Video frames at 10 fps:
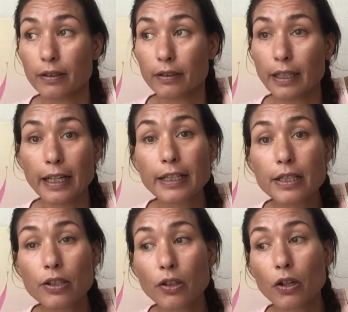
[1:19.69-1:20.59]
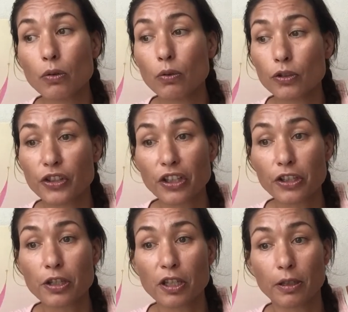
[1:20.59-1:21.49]
there is no
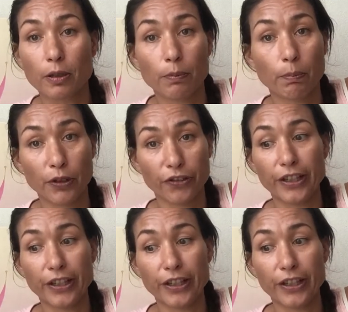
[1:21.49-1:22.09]
judgment